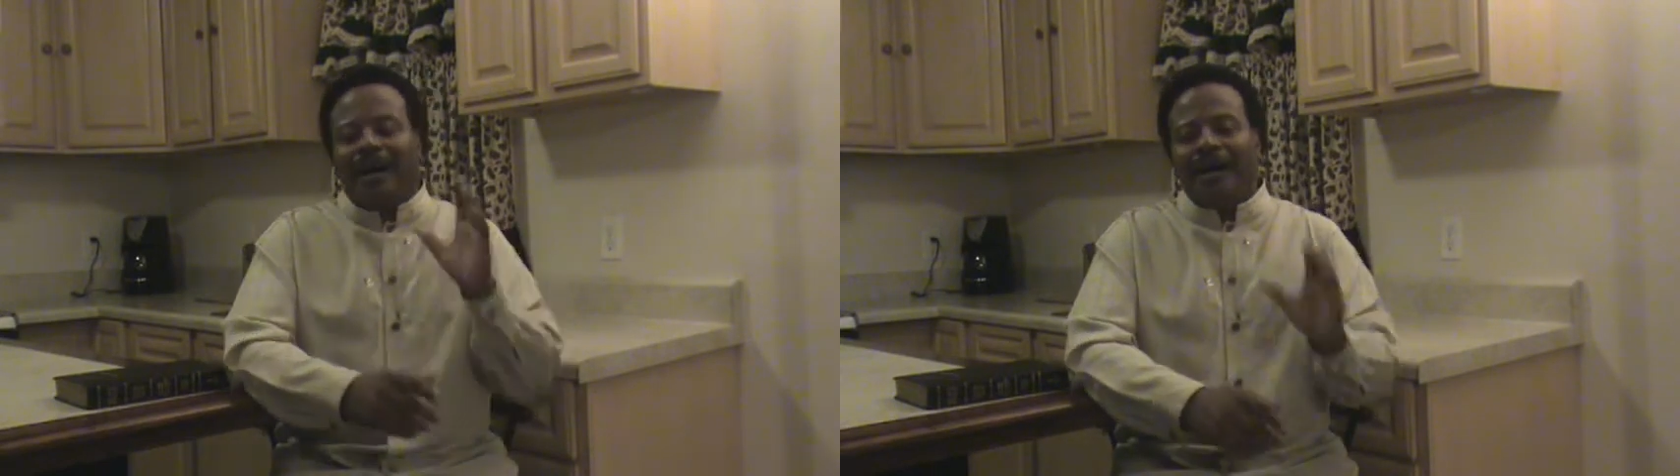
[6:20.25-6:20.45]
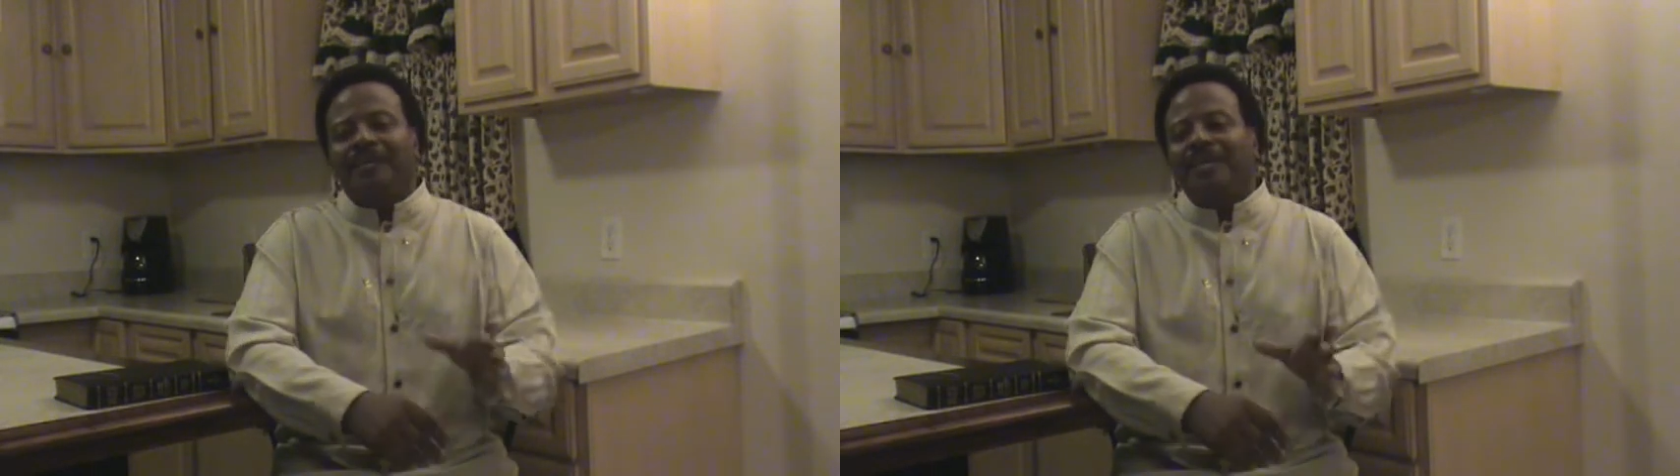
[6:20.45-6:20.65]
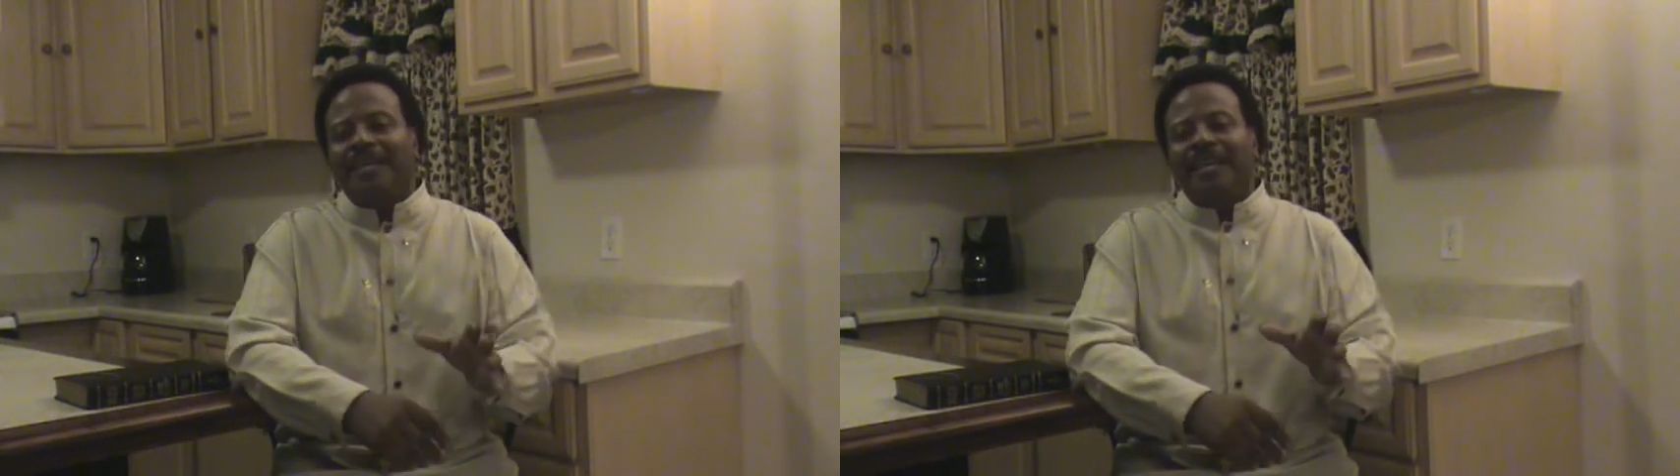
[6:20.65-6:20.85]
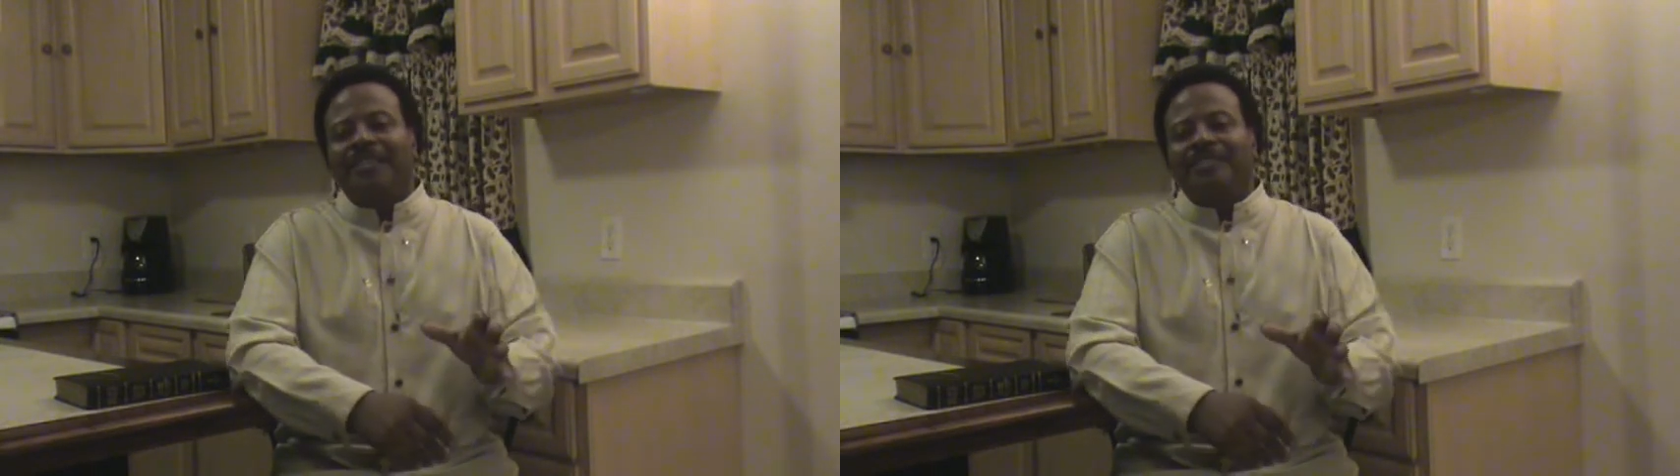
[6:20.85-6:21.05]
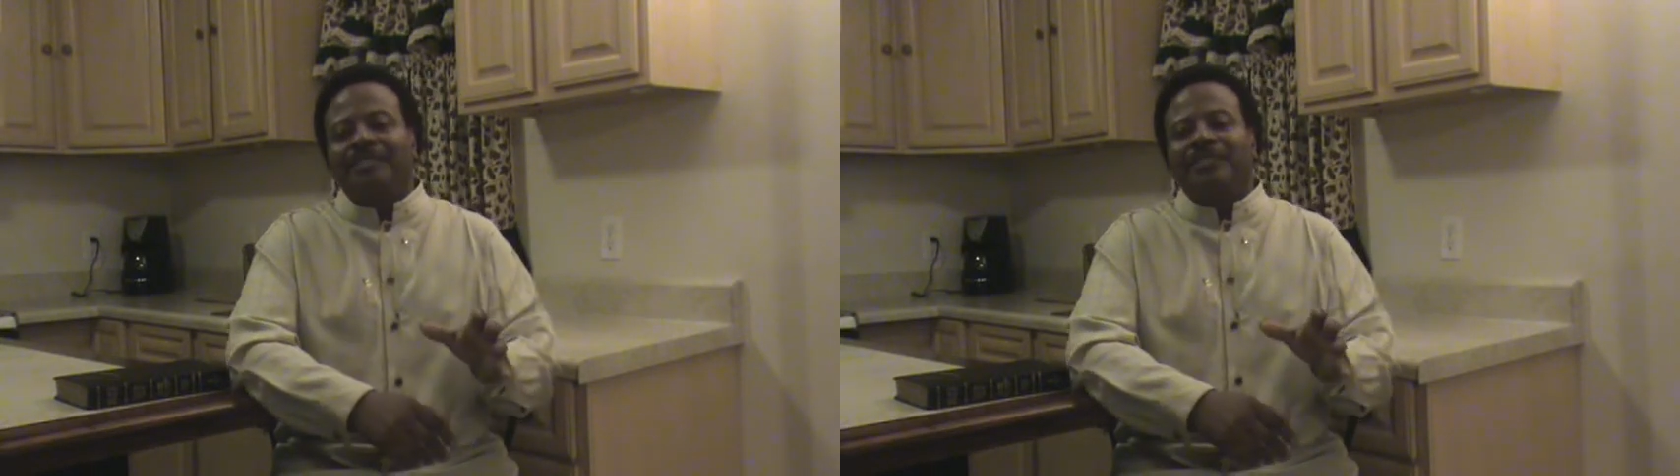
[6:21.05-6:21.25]

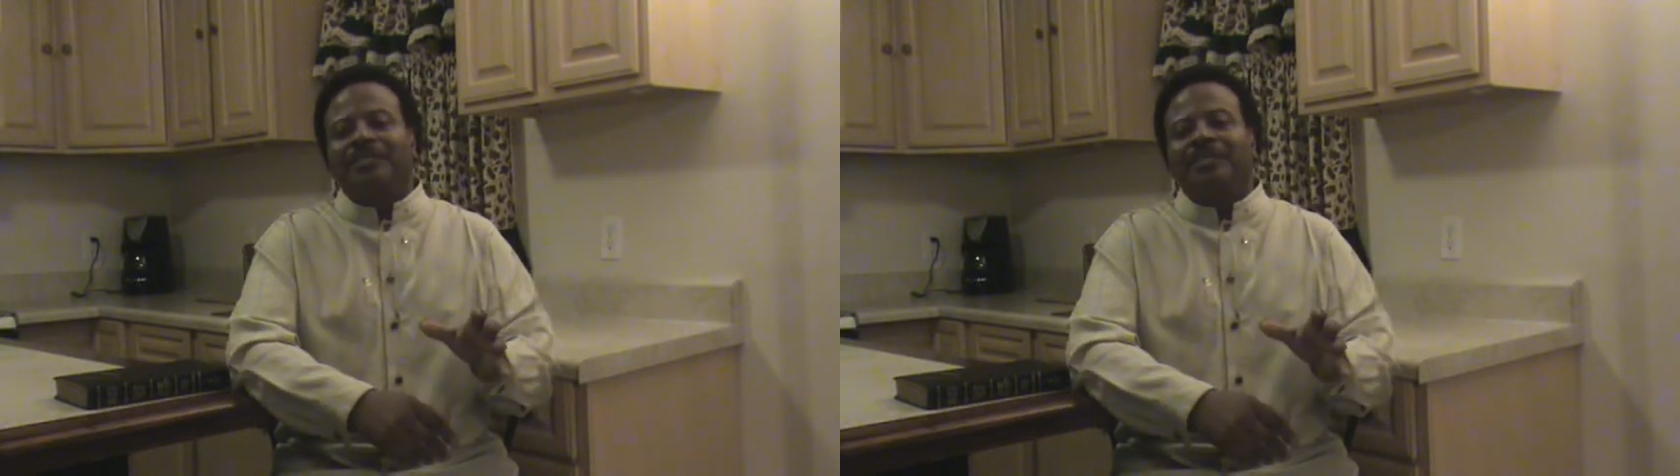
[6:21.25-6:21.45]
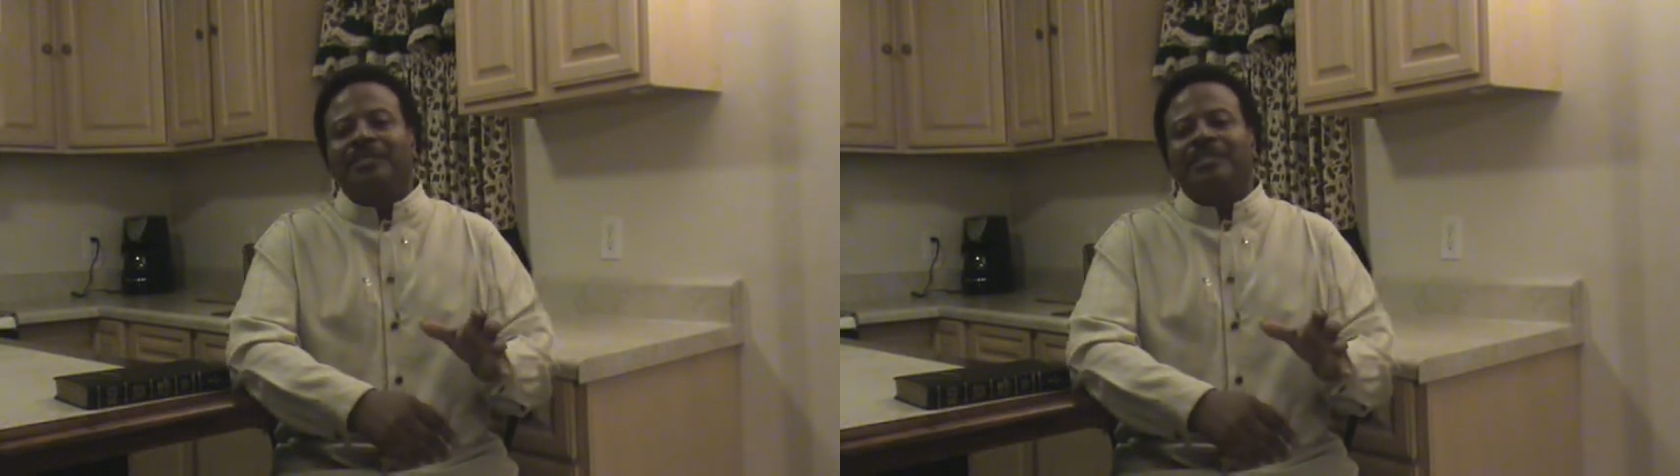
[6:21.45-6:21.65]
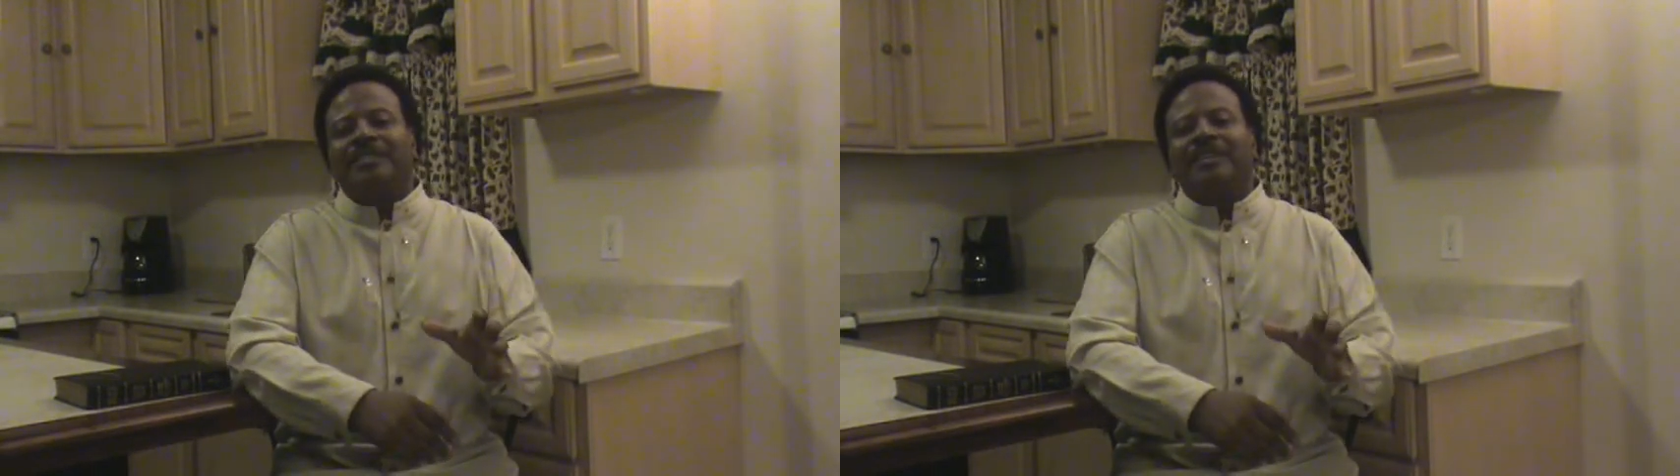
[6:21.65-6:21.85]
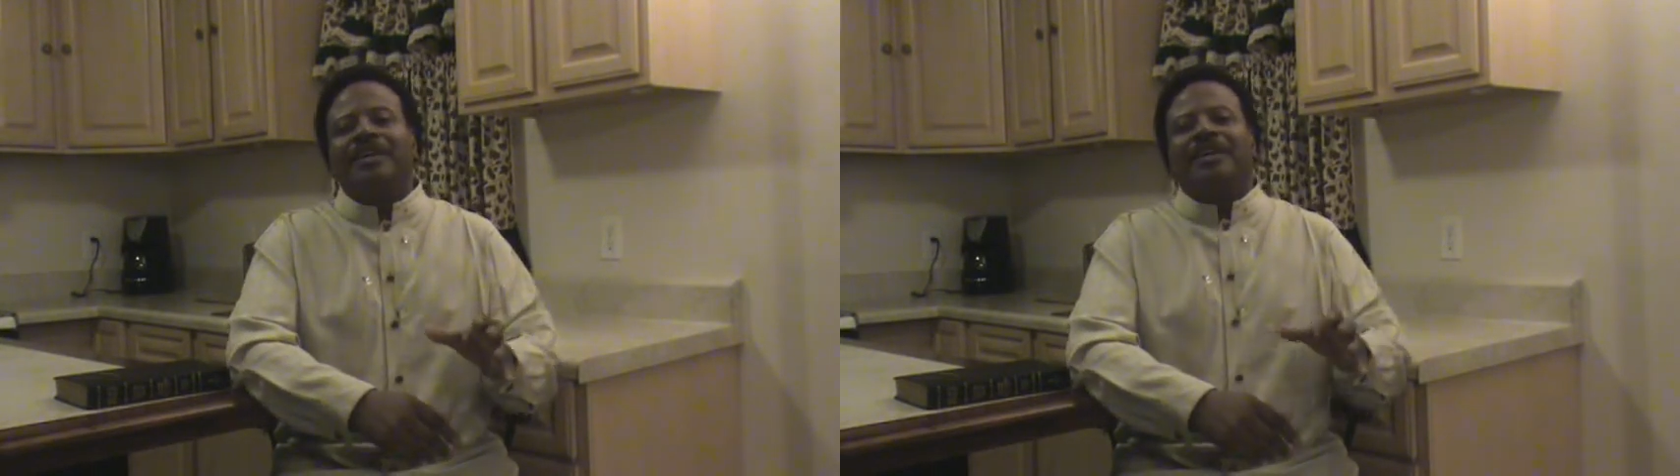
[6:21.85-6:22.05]
obligated to do this.